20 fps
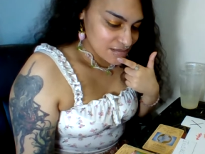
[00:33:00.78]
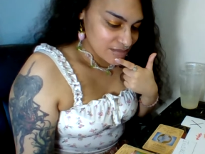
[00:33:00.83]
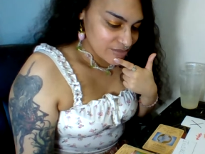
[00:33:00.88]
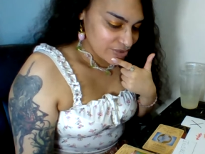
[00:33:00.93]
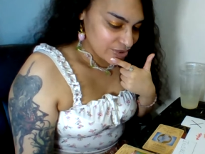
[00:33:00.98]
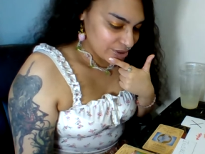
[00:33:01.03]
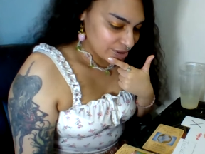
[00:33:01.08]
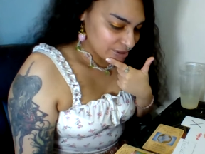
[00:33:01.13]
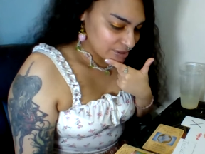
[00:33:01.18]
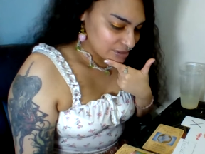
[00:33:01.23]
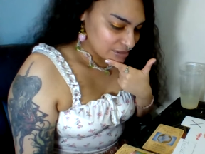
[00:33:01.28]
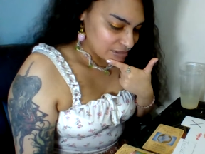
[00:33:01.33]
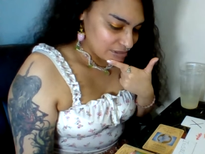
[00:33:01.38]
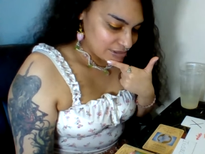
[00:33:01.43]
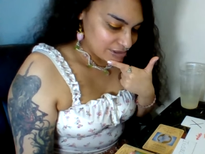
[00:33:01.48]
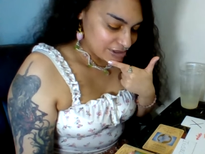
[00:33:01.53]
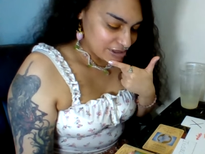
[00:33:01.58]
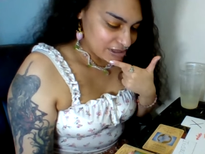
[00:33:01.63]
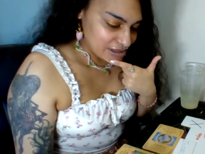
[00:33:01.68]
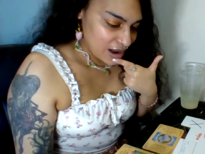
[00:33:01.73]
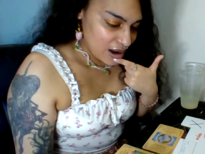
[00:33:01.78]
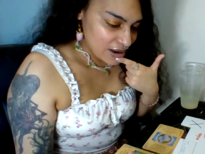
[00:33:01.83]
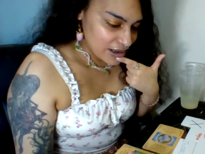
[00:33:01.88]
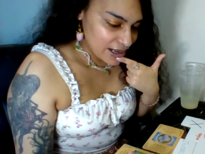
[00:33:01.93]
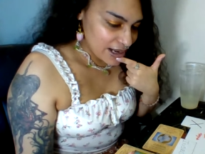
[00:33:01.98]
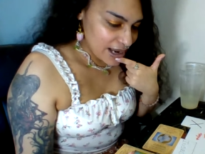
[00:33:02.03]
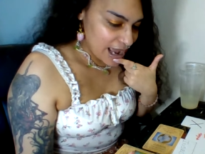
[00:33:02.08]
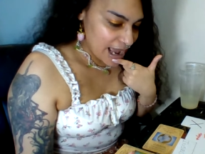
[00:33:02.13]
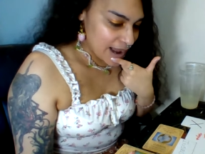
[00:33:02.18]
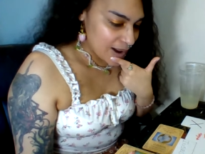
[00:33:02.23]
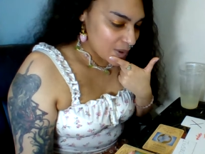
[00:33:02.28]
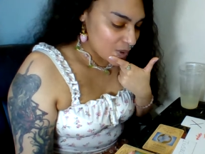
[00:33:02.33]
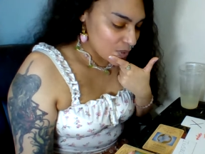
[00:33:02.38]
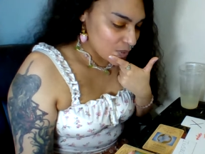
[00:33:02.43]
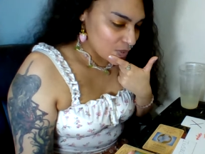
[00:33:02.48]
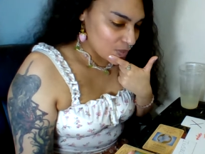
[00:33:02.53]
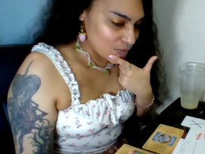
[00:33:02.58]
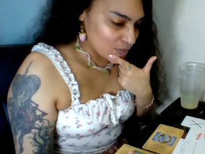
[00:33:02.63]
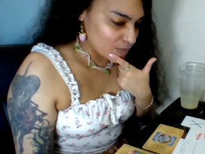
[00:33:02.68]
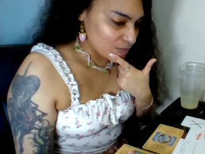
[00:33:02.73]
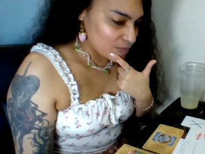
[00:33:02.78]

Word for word: they're they're stalking how